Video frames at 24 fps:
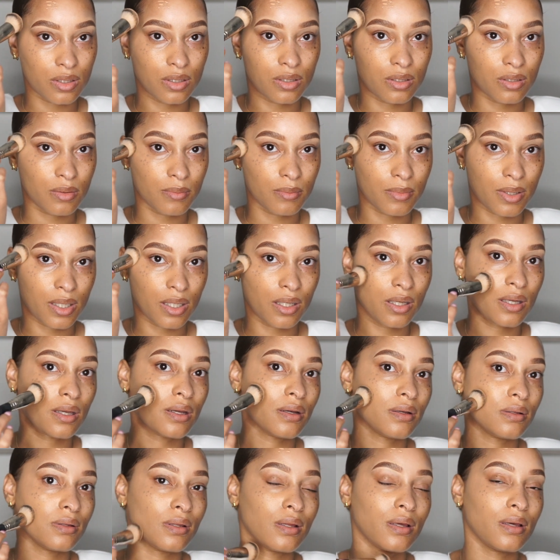Getting my
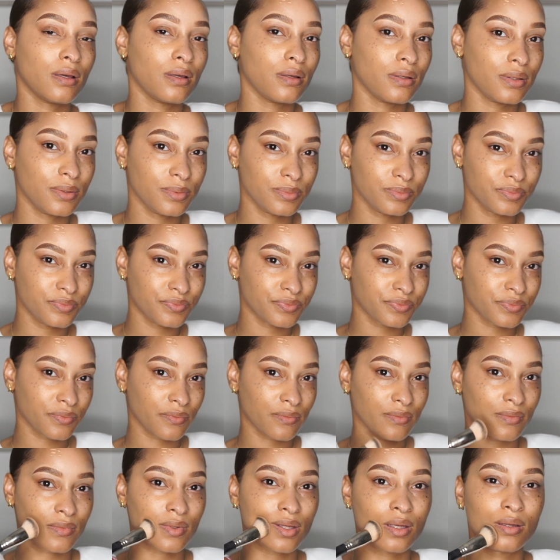hairline.
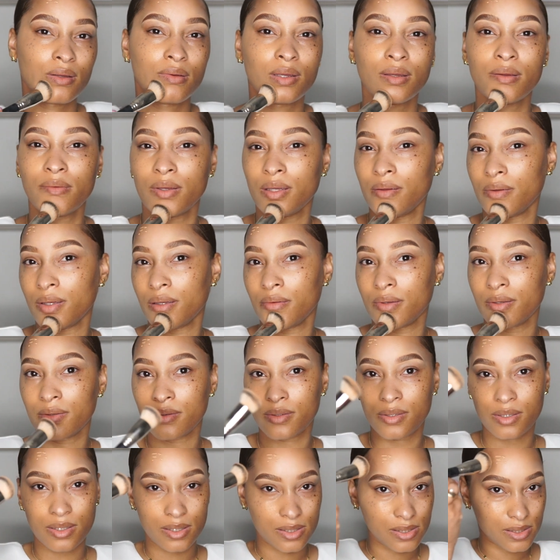
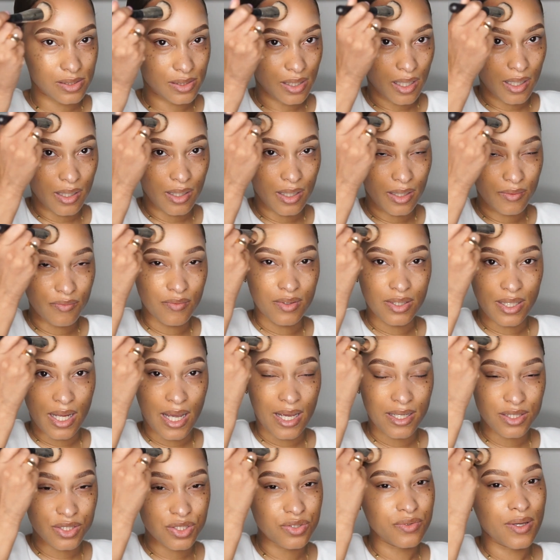Let's say, and then
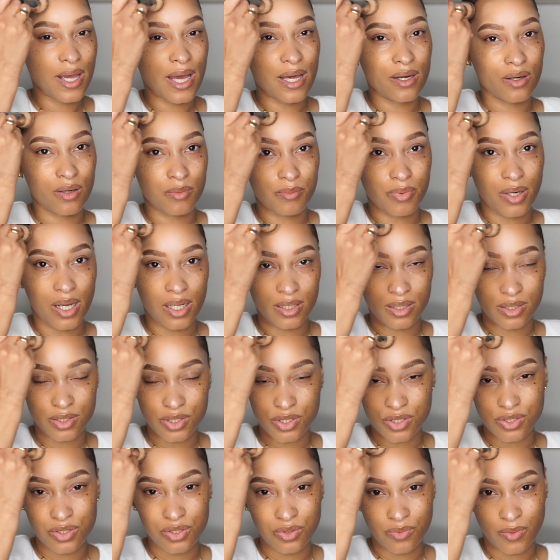as you add on
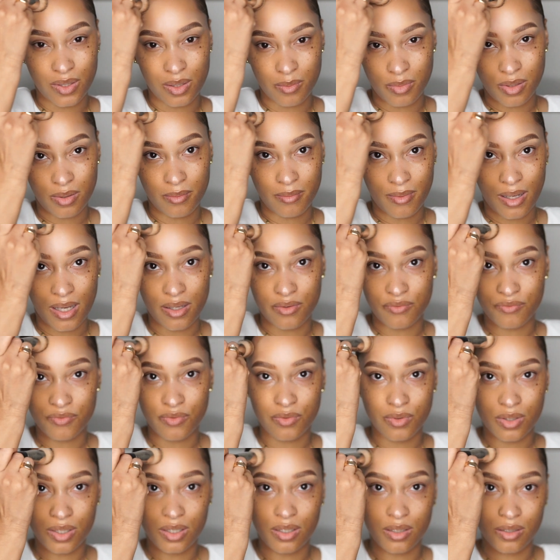products, you do want to be
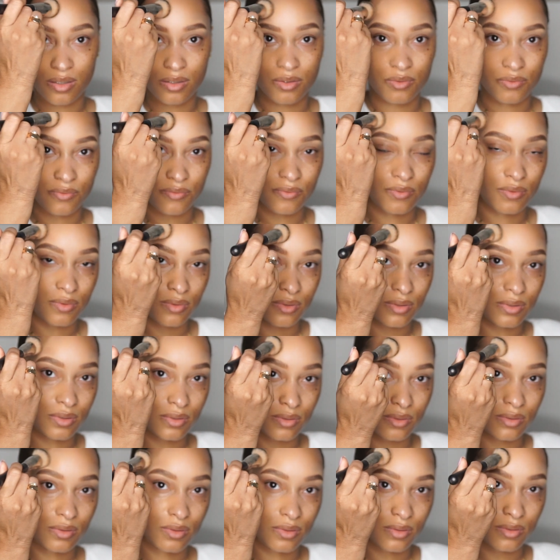mindful of
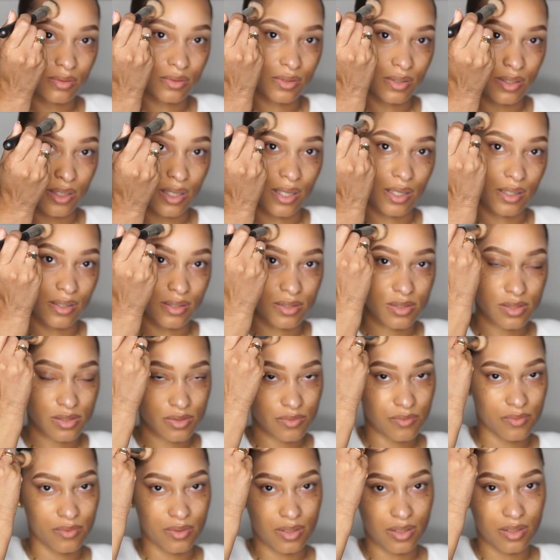that
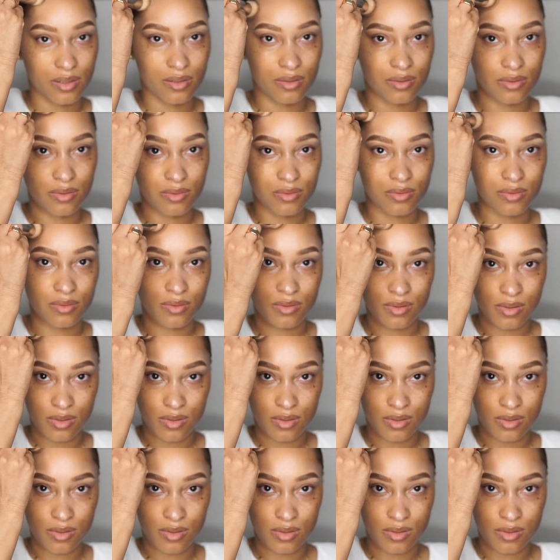as well.